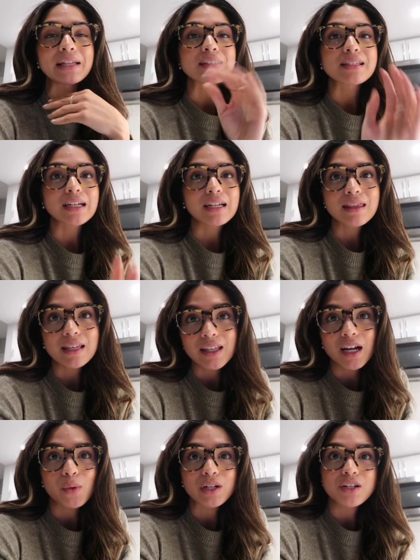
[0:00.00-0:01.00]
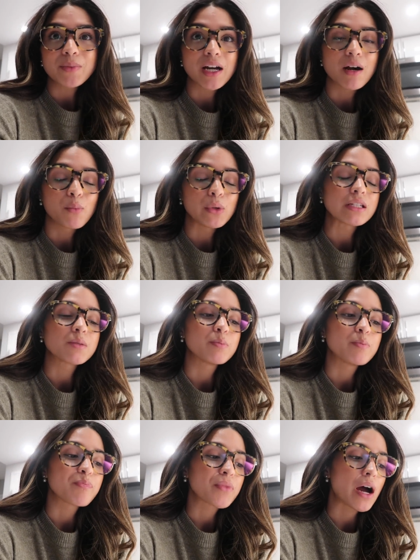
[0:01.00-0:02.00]
but the second thing that I wanted to bring up was
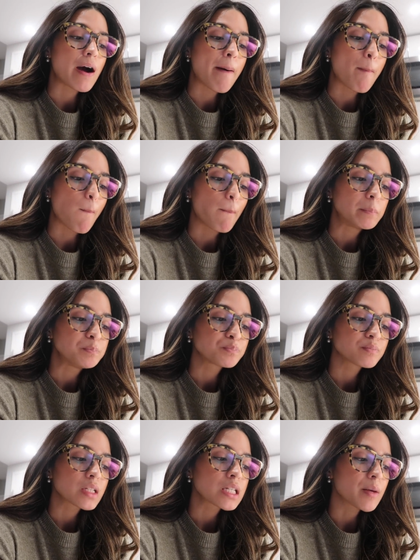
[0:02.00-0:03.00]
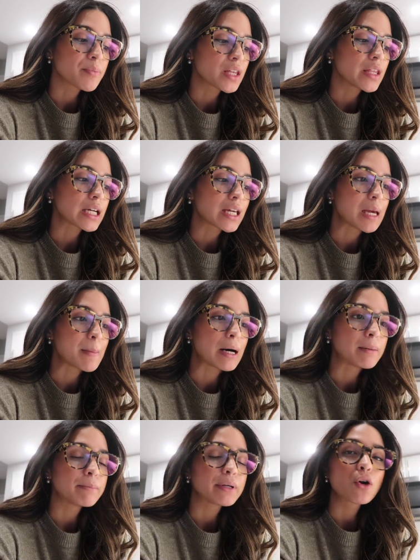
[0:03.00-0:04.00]
um, something that came
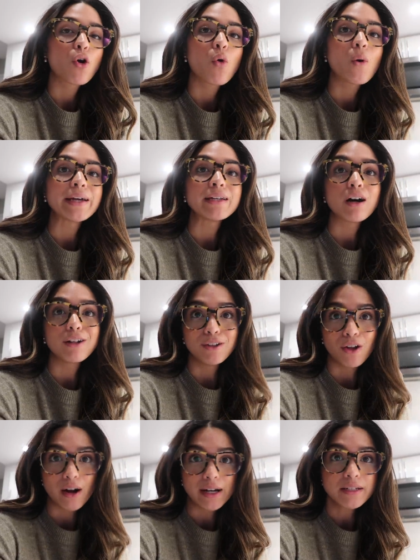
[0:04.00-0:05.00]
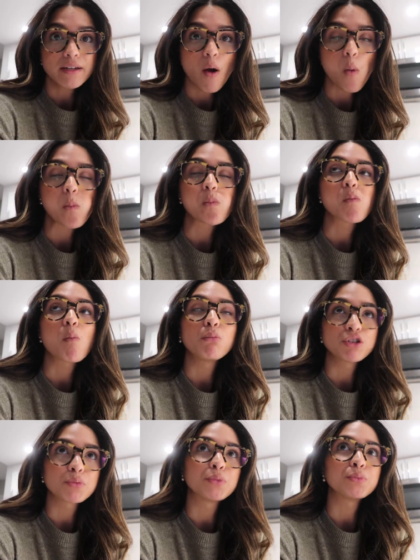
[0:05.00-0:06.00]
up quite a lot
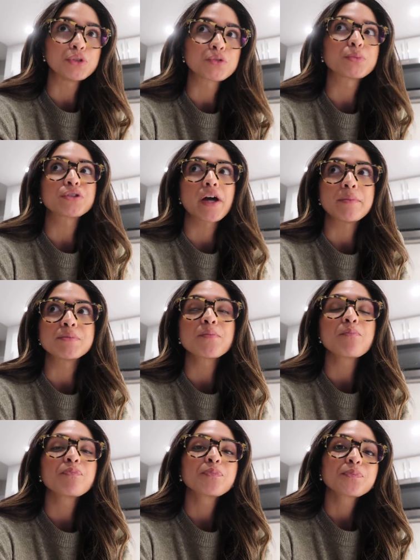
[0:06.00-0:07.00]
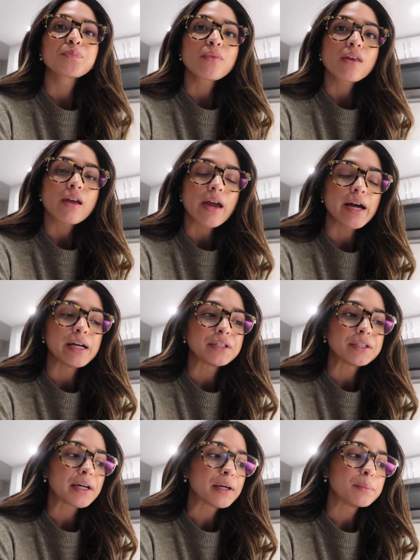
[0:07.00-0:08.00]
multiple multiple times
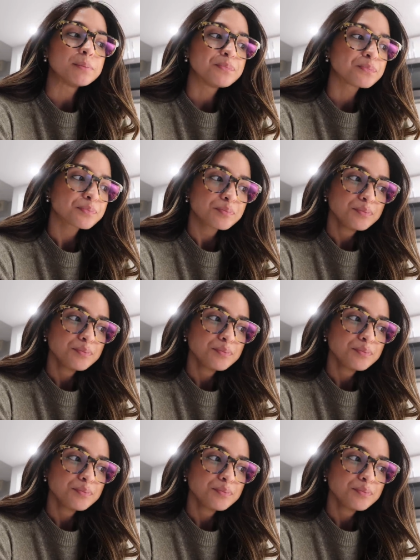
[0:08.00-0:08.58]
and um,